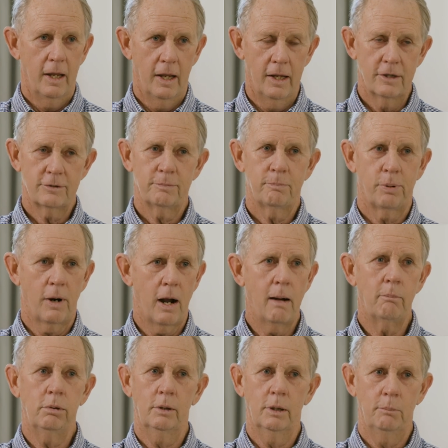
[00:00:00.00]
it's
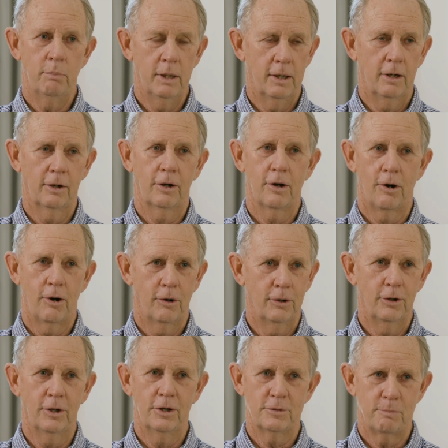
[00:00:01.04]
probably been a
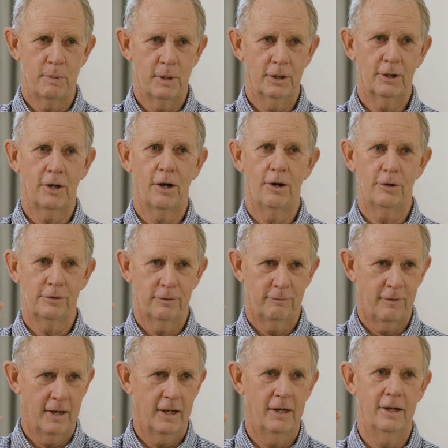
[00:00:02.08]
garden that's been
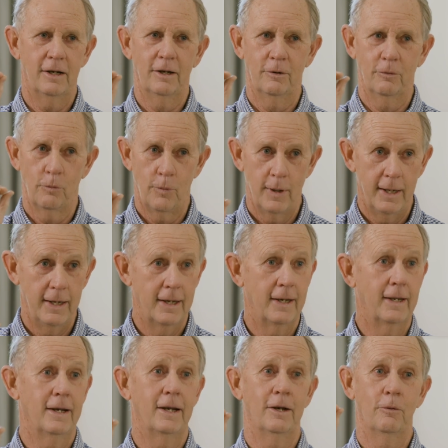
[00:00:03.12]
cultivated and
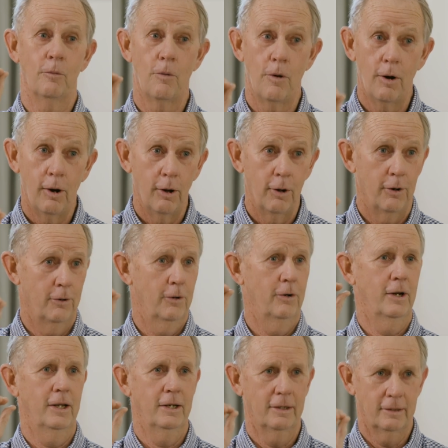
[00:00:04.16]
weeded and
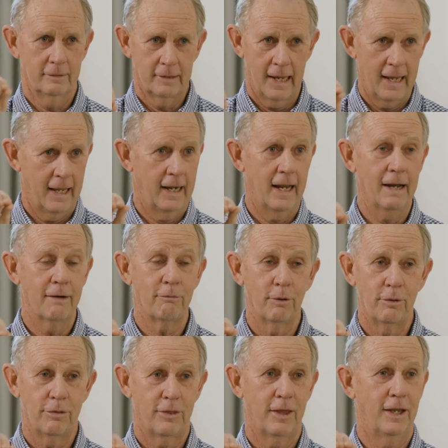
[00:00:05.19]
watered and had
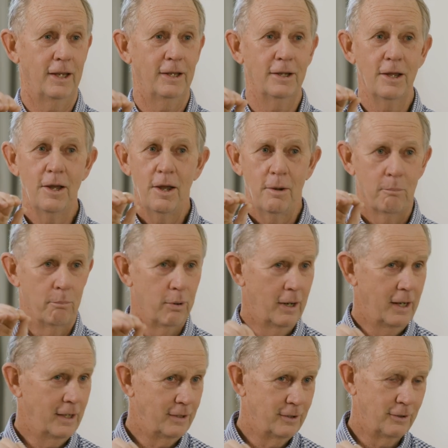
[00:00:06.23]
everything
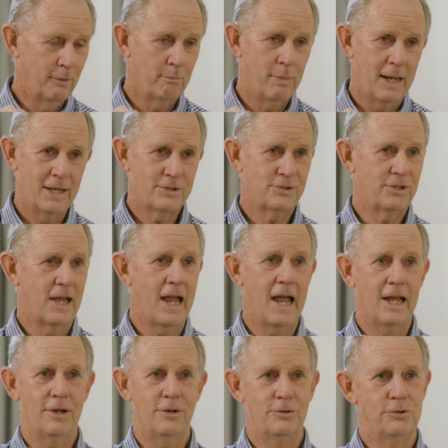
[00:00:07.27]
bred to the best
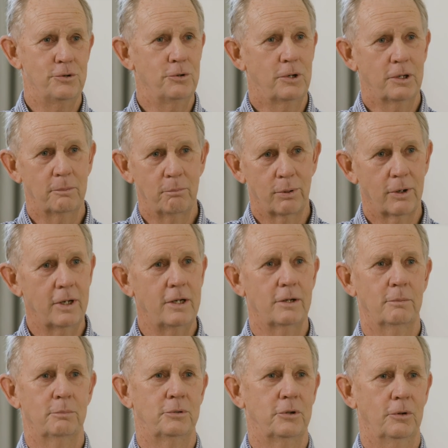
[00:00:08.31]
stallions you can breed
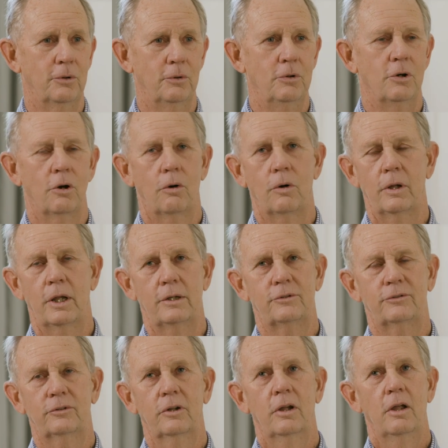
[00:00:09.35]
them to. You know,
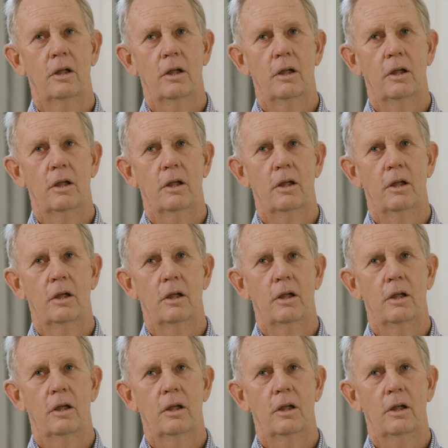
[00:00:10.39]
that's